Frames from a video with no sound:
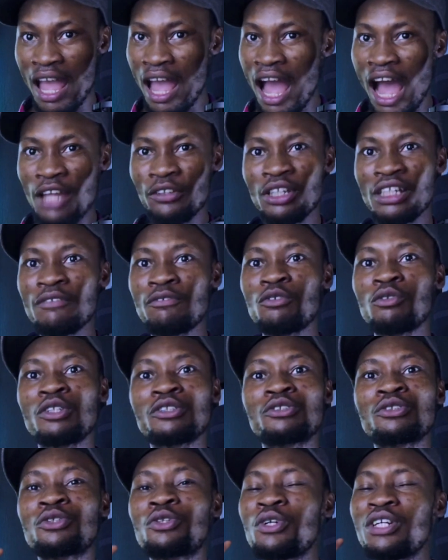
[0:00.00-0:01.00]
I don't even
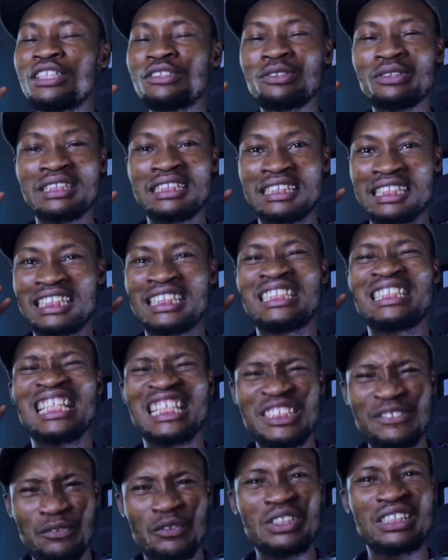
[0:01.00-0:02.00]
want to go into the
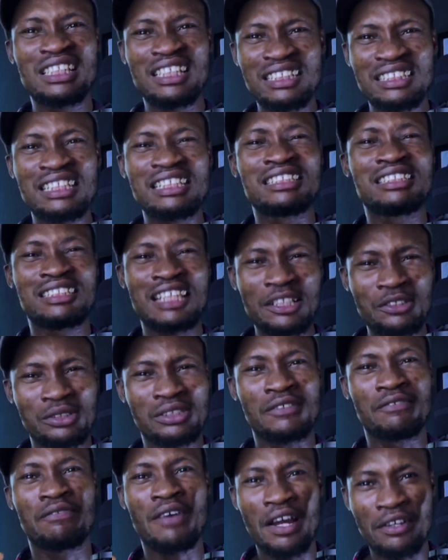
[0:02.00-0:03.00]
distasteful things he said to
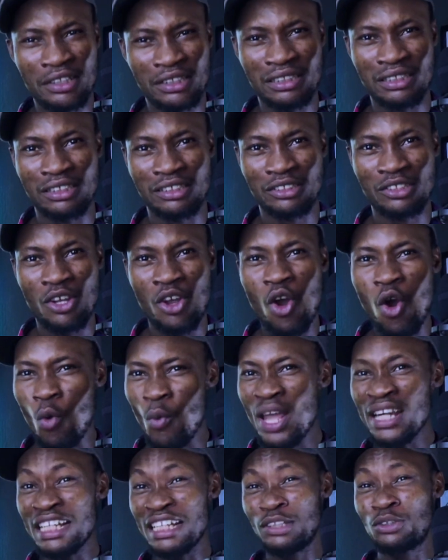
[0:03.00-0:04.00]
the Pharisees, or
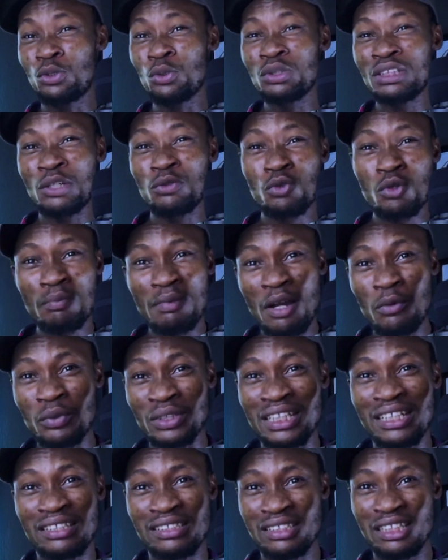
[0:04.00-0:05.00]
when he told a woman
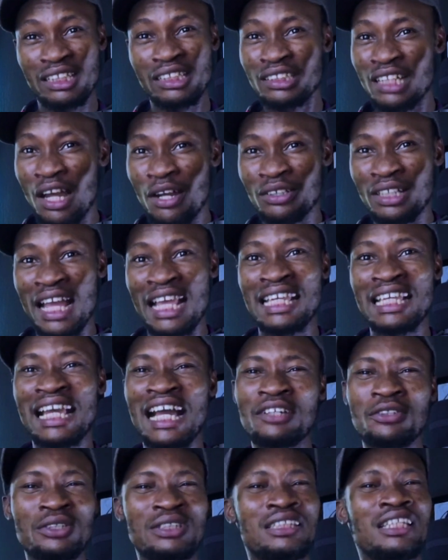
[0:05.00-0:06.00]
with a sick child that he
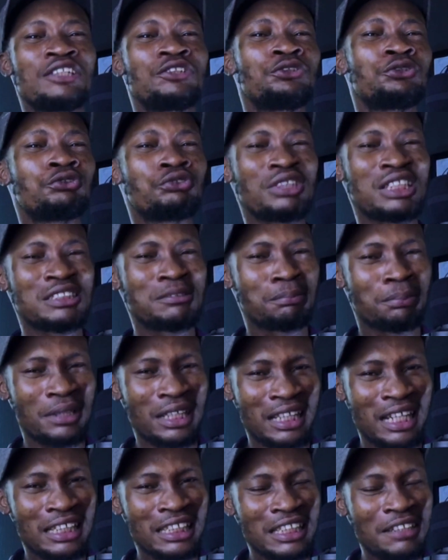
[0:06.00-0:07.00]
cannot take children's
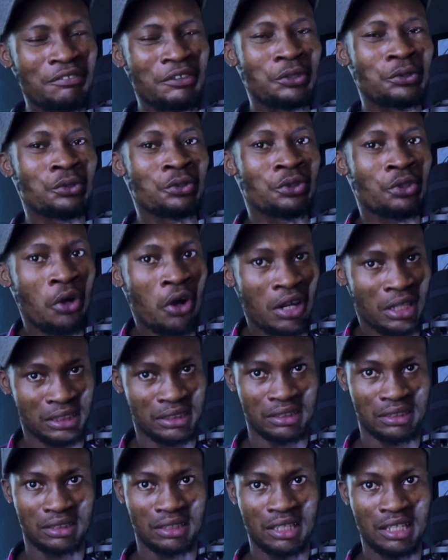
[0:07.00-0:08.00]
bread and give it to
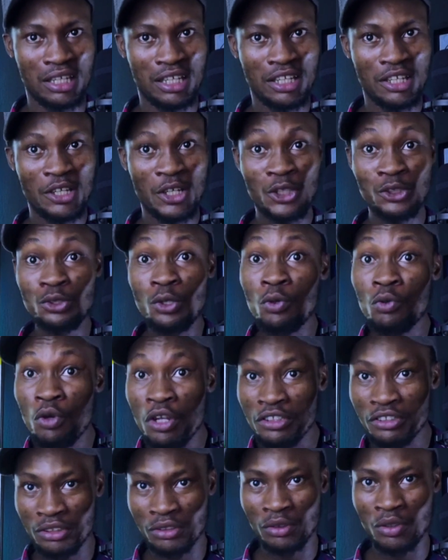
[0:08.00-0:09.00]
dogs. So,
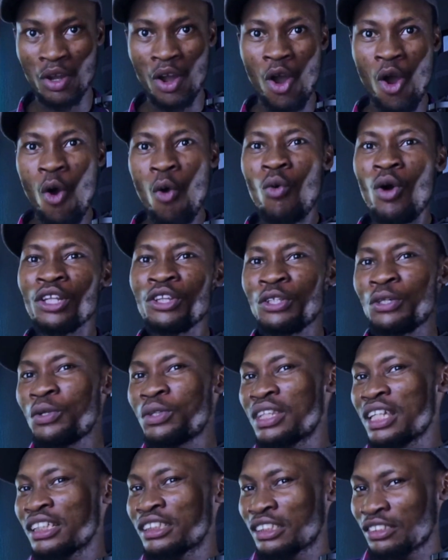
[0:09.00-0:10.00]
Russell, what do you
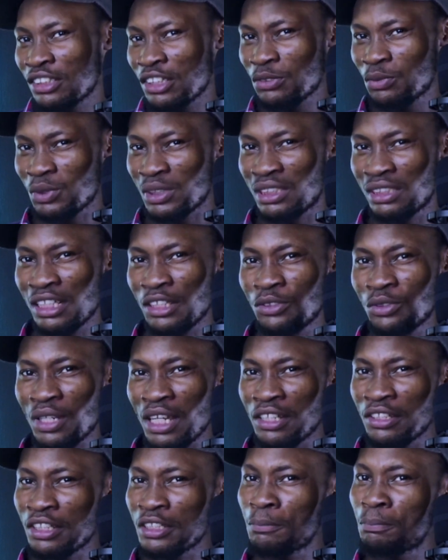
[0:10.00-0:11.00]
think Jesus would say to
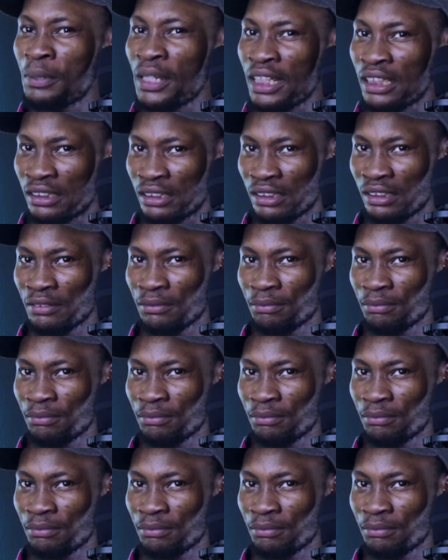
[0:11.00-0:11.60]
Elliot Page?